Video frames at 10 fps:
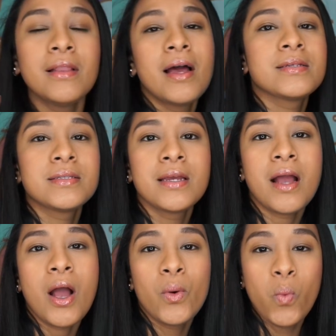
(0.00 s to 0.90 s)
last
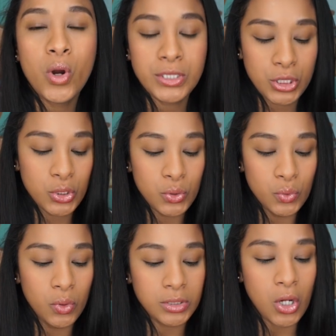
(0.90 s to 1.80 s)
thing I wanted
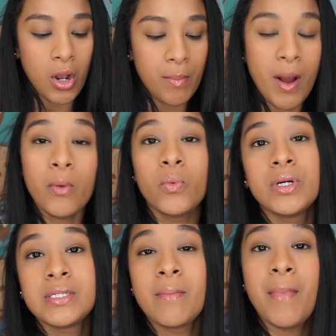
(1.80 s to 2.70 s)
to talk about
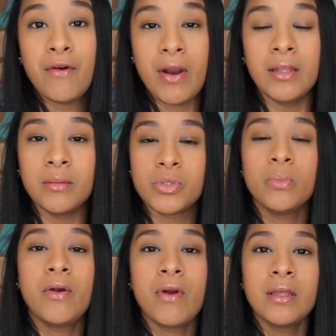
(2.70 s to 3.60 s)
was my randoms. So
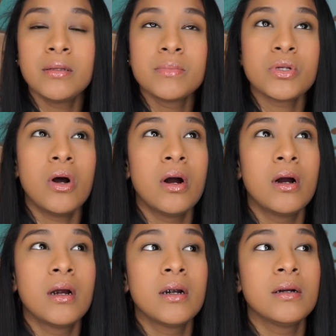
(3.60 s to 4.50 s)
my randoms
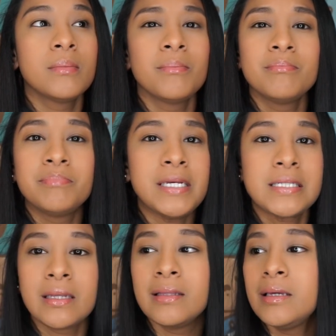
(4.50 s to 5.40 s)
are
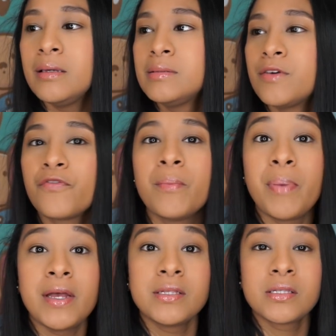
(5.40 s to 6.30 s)
basically different
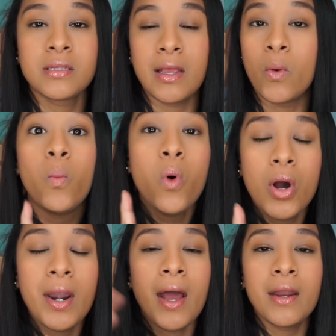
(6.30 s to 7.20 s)
pens, like
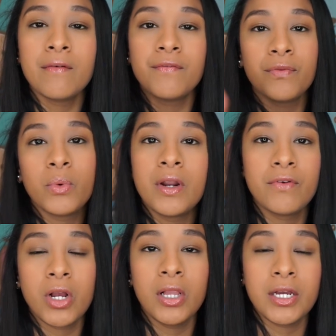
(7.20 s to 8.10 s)
one out of
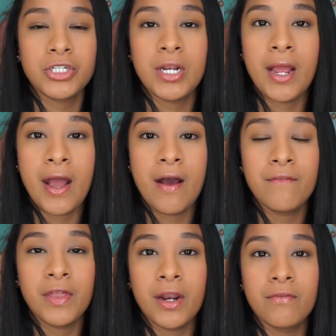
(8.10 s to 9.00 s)
whatever collection I
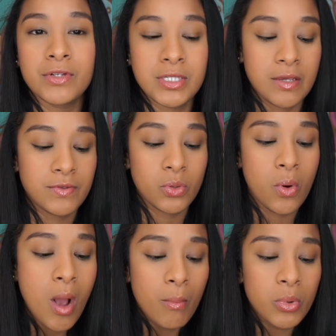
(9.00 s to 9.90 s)
have that I received. So
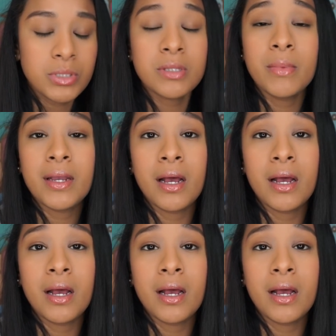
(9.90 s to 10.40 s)
most of them, I